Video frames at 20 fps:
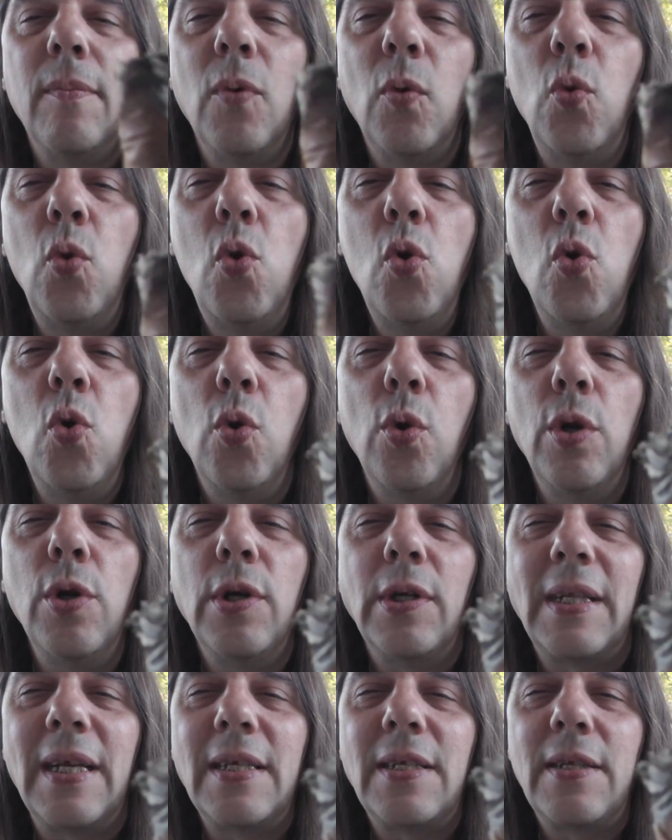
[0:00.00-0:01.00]
Ooh,
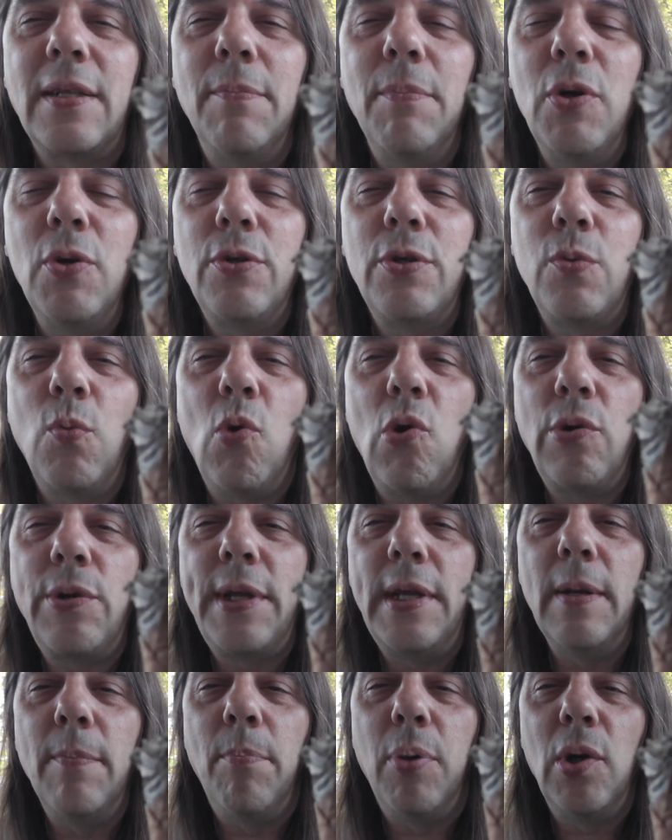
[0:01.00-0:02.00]
look, that's the most
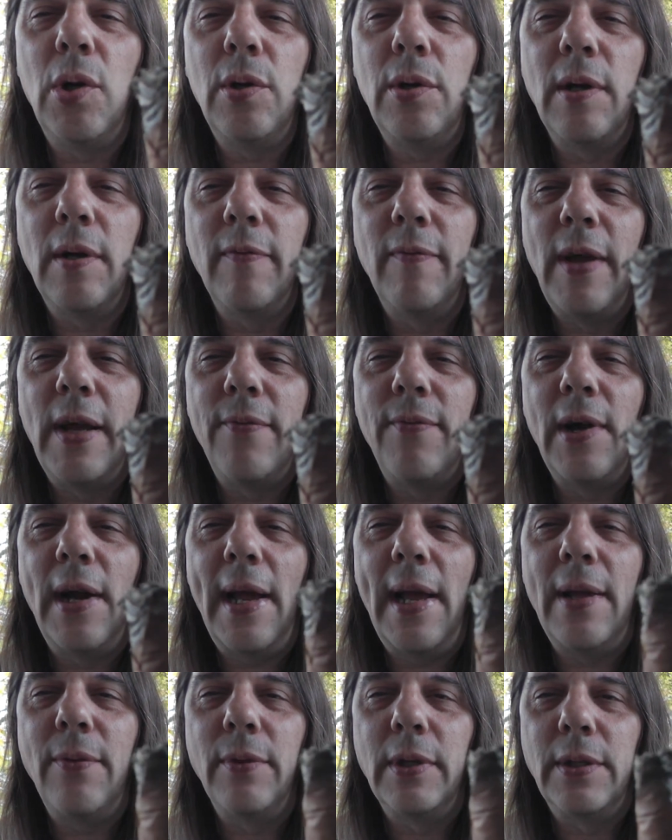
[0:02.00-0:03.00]
wonky a burn I've ever
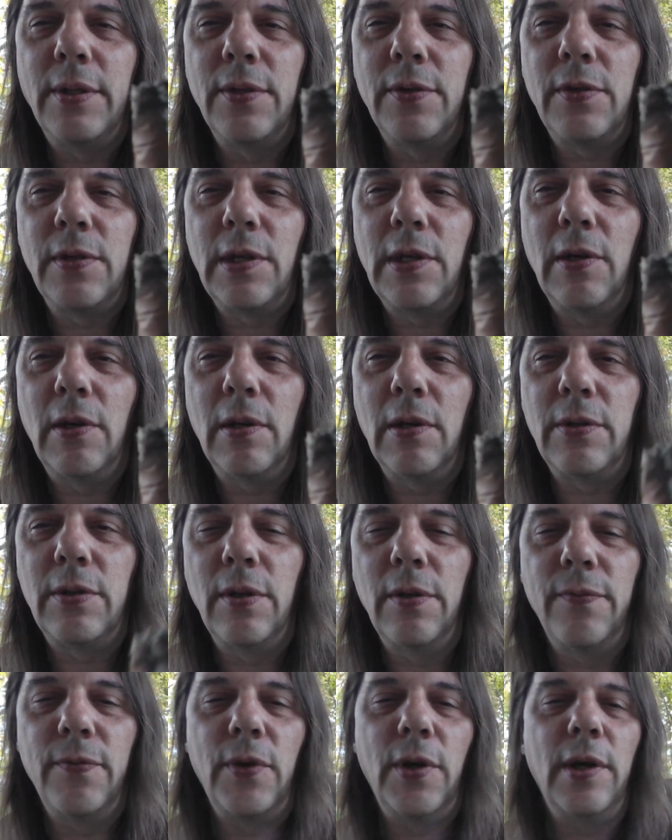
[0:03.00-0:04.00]
had with this cigar
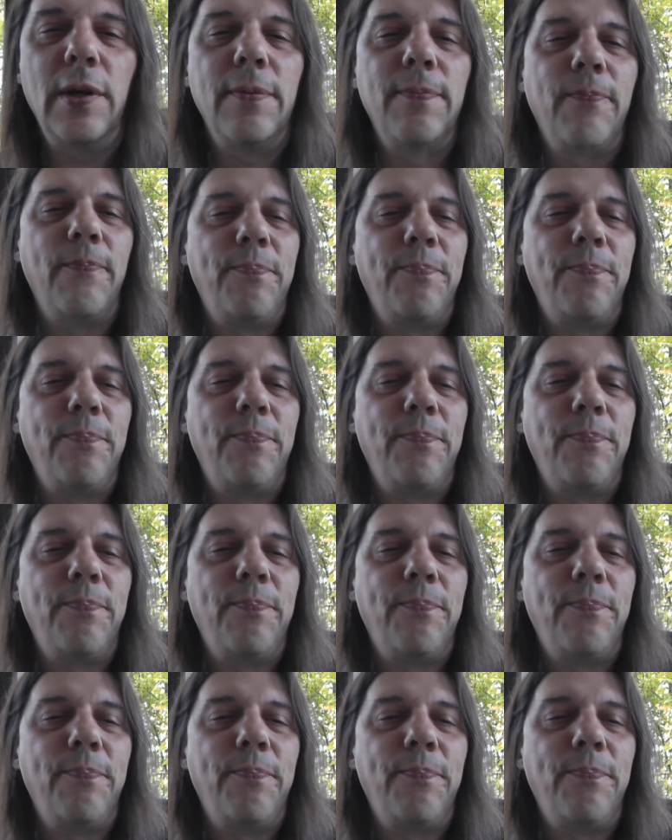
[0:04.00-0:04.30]
so far.